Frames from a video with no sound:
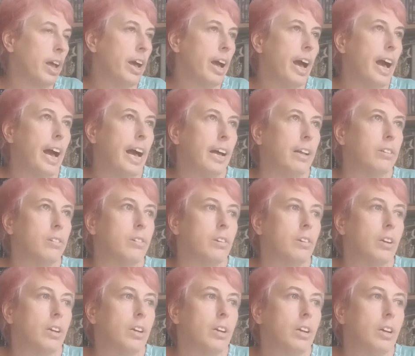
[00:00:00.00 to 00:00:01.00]
And
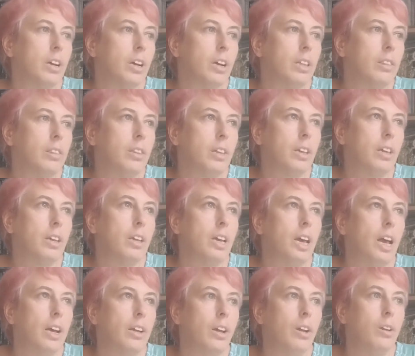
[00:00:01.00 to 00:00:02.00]
the
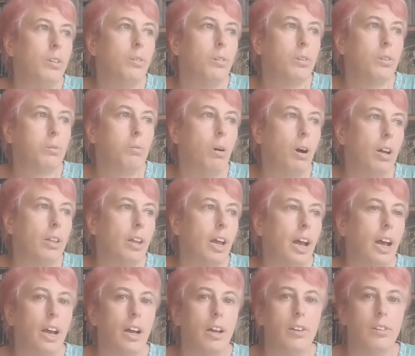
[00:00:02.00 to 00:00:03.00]
Hackney North one
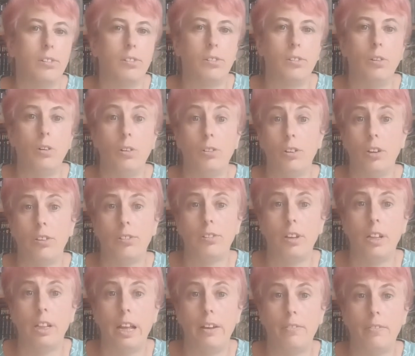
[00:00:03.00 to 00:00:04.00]
has not just a
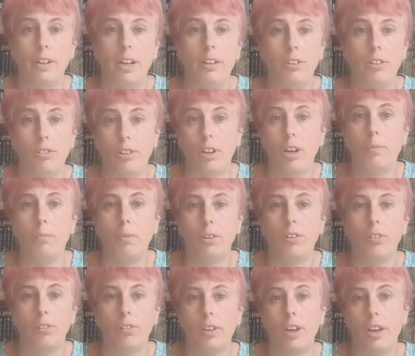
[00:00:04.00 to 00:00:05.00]
left leadership, which
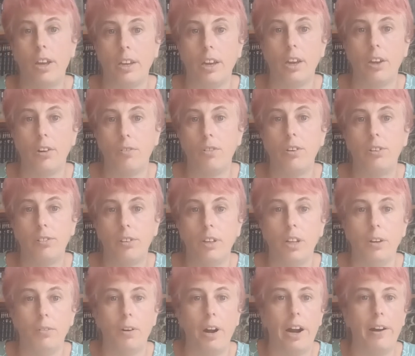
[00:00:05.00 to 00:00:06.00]
is getting
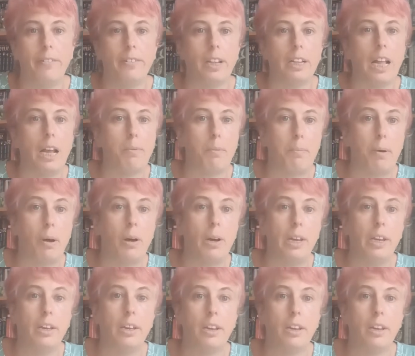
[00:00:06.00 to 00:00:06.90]
increasingly rare in the Labour Party,